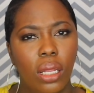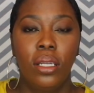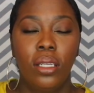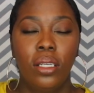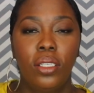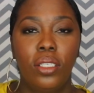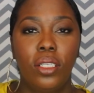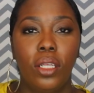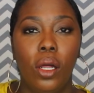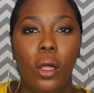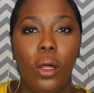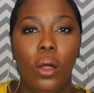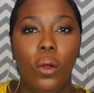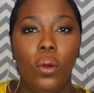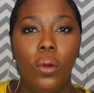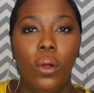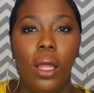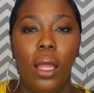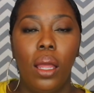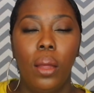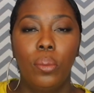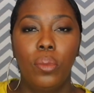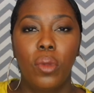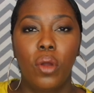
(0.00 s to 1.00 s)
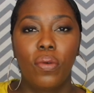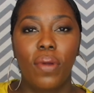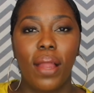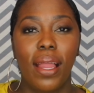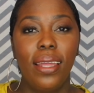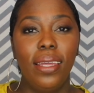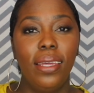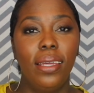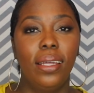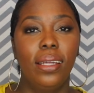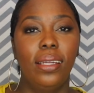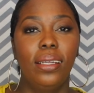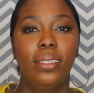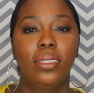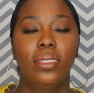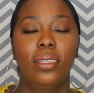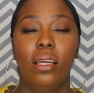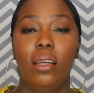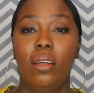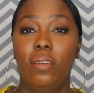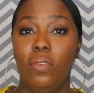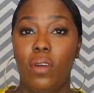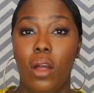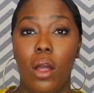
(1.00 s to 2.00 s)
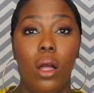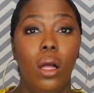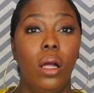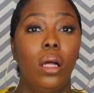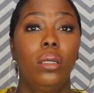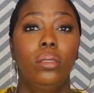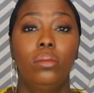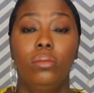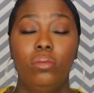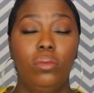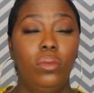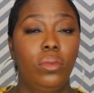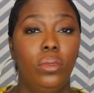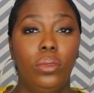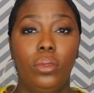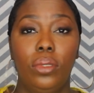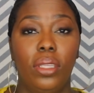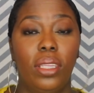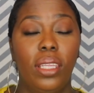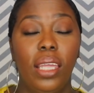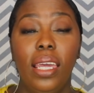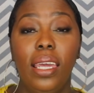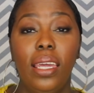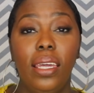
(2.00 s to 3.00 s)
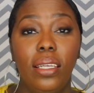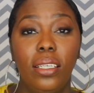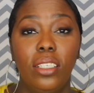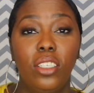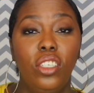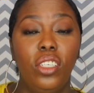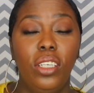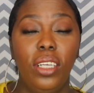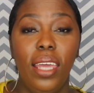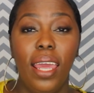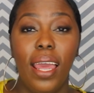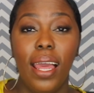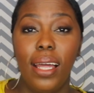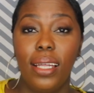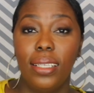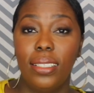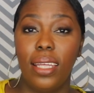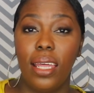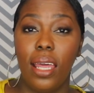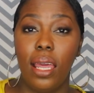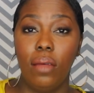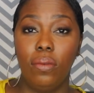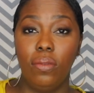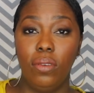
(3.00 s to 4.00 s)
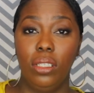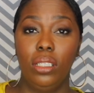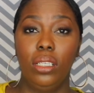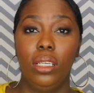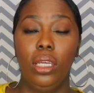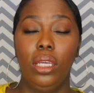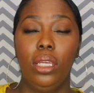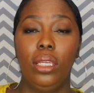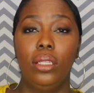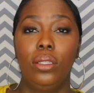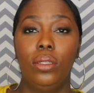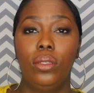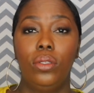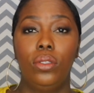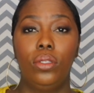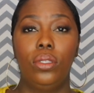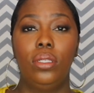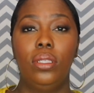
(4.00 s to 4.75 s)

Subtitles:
So Mariah, of all things, she asks Heavenly,